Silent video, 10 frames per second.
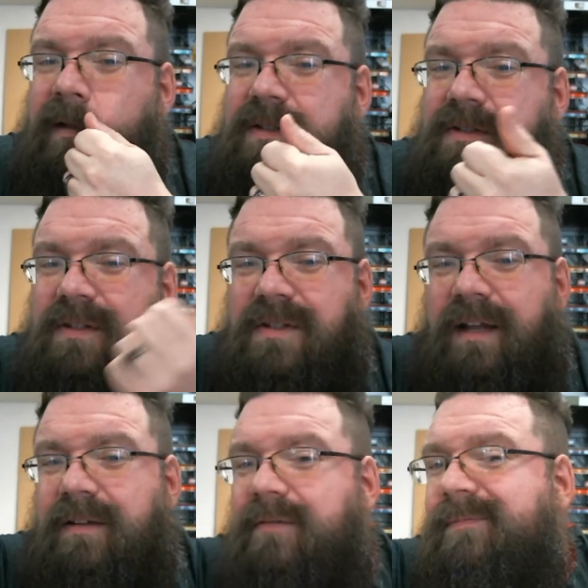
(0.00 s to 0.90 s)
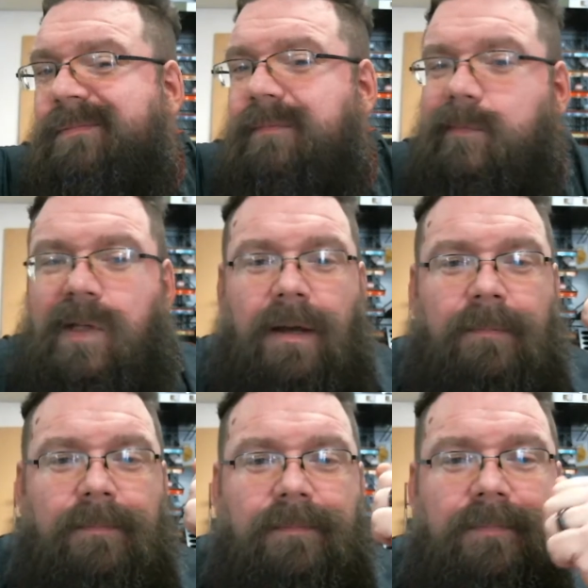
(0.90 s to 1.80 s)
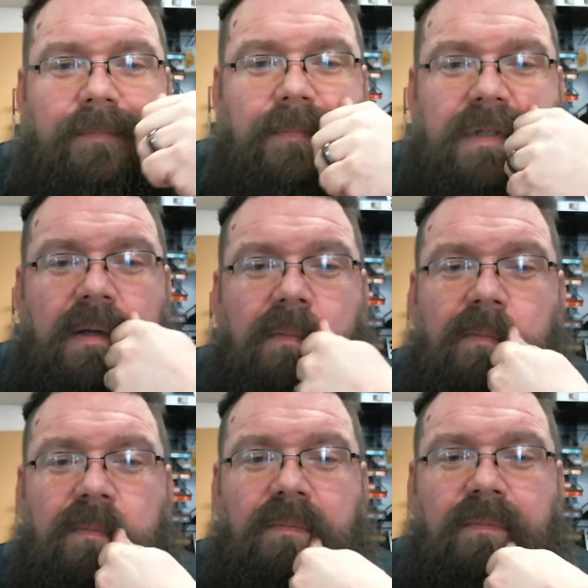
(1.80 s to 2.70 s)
it's just like, I'm some